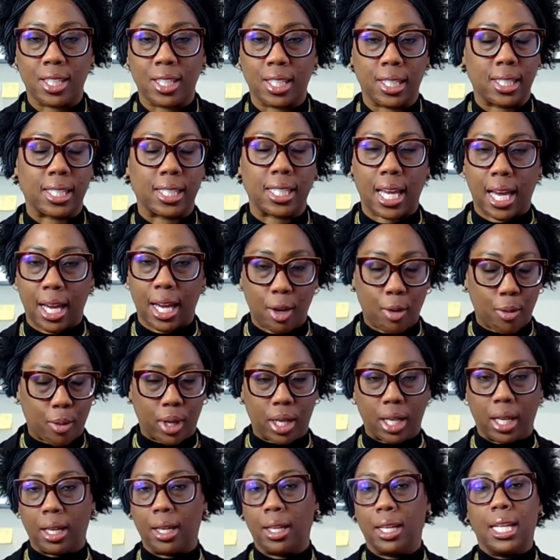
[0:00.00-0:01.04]
So listen, I don't
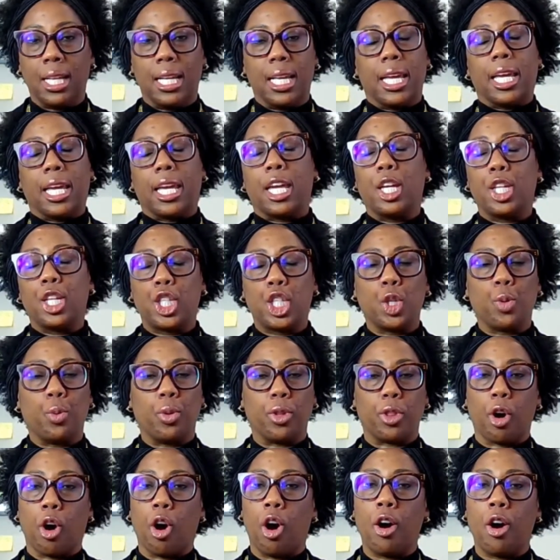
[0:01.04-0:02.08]
want to hit you
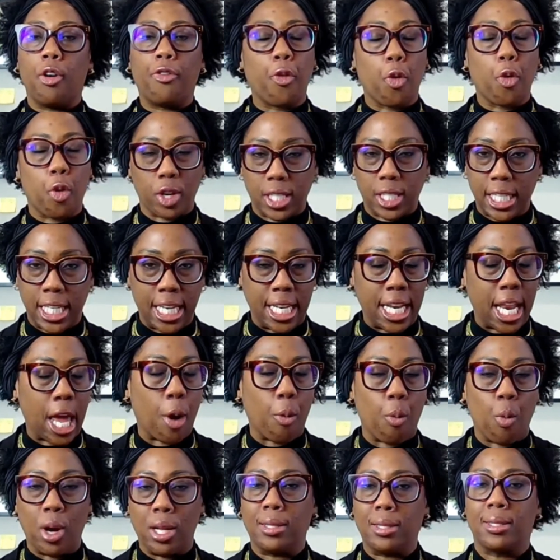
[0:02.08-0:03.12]
with all 14
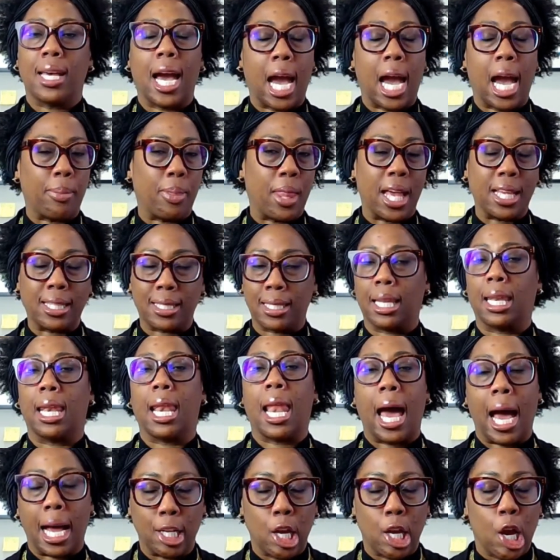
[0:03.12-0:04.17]
at one time. That's a
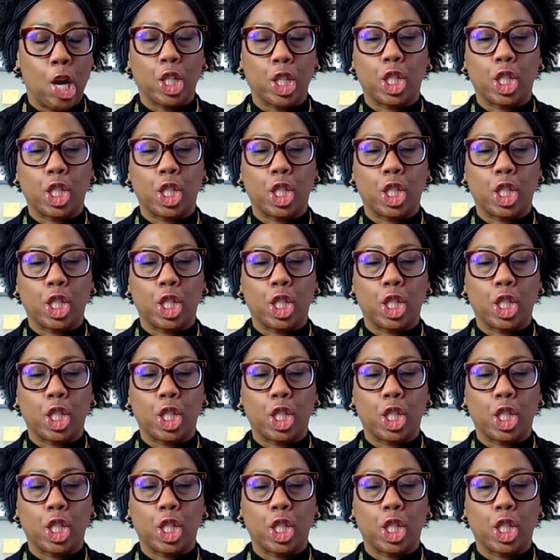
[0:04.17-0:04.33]
lot.